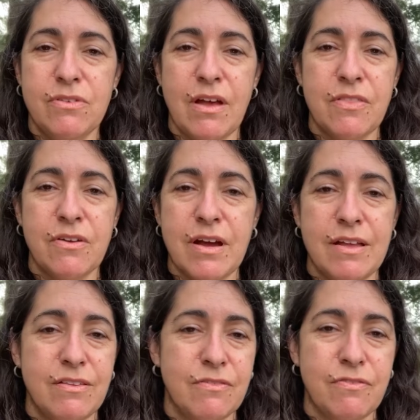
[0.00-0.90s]
other
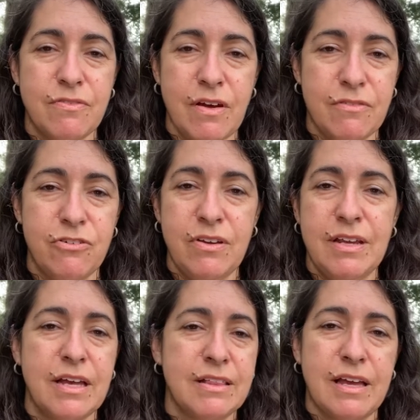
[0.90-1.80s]
kinds of
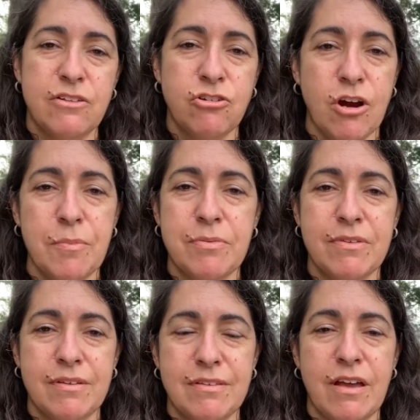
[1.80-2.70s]
sheeting like tarps,
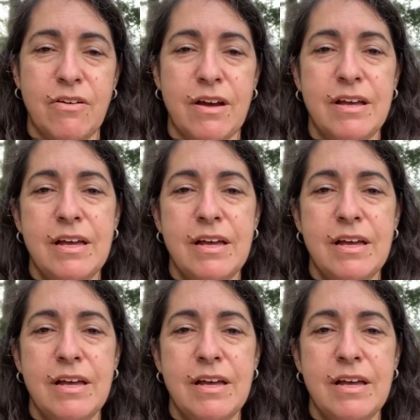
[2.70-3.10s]
etc.